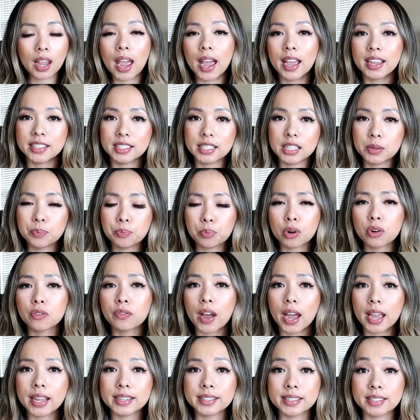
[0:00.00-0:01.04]
I did
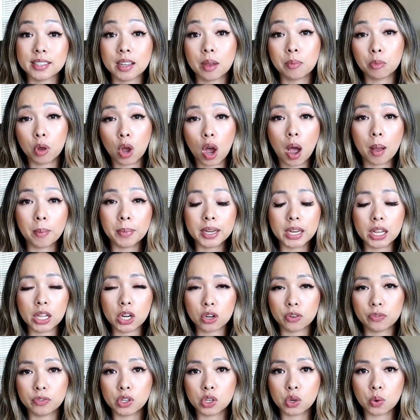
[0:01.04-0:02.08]
provide some common
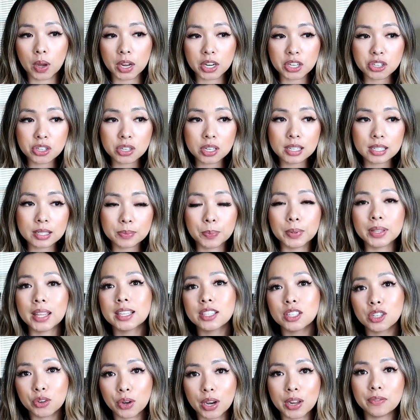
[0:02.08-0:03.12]
interview questions, but
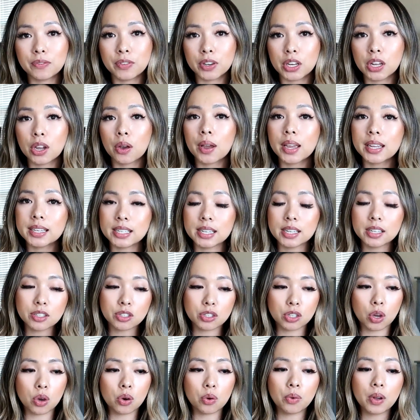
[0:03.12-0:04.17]
that's a great video idea,
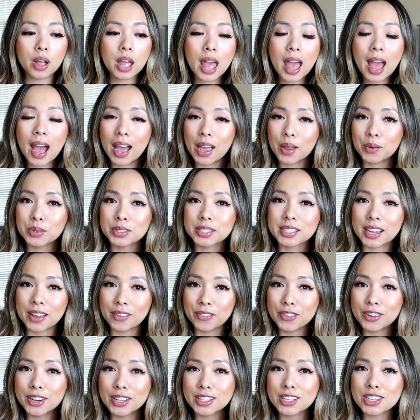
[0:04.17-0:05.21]
so I will
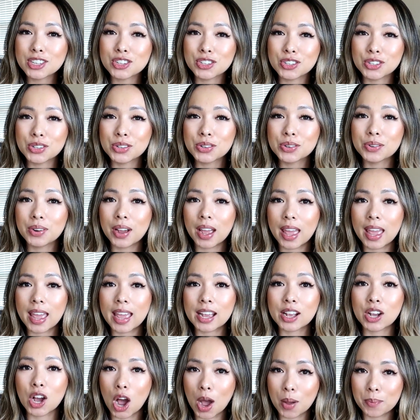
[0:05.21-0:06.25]
definitely do
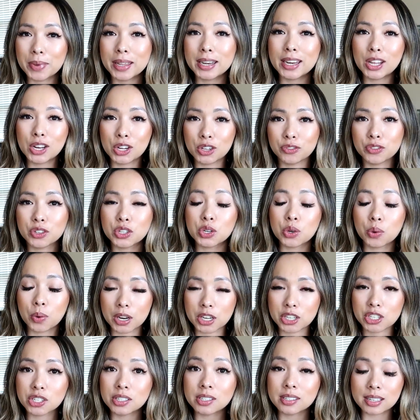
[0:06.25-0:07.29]
a common interview
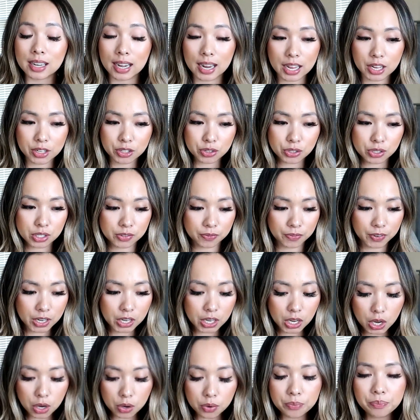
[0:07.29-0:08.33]
questions and answers
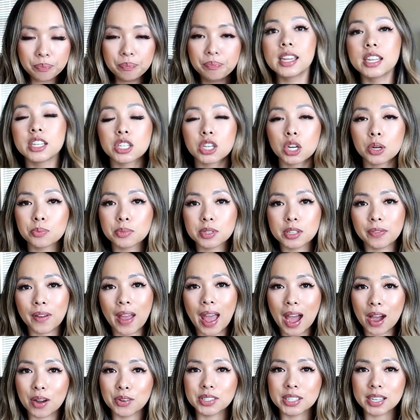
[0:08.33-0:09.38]
video. In terms of
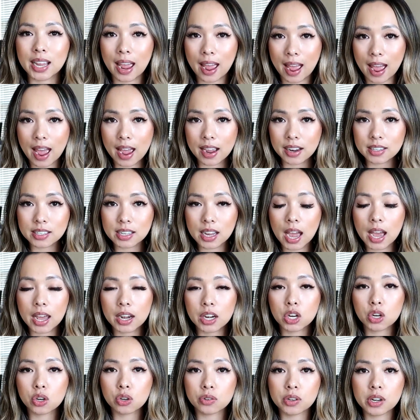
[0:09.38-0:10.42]
how to act at
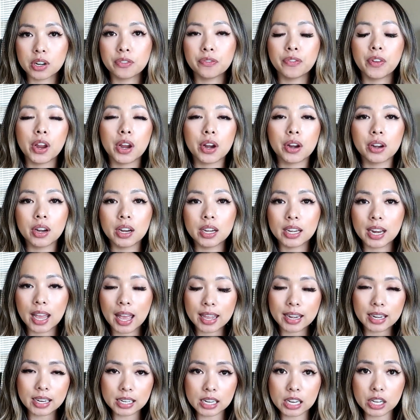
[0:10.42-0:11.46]
a career fair and
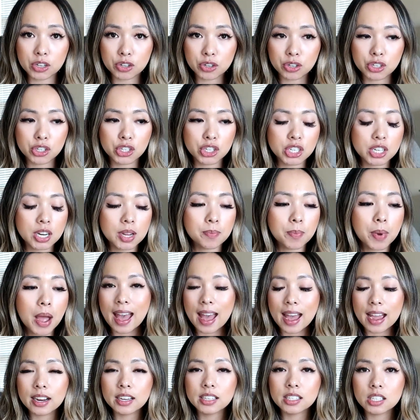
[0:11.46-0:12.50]
at an internship,
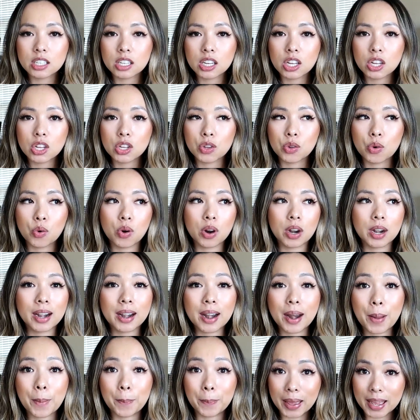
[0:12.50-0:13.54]
act
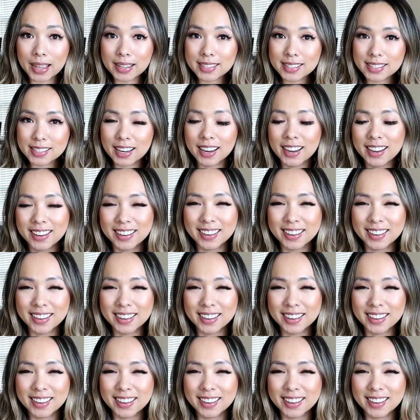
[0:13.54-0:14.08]
your best.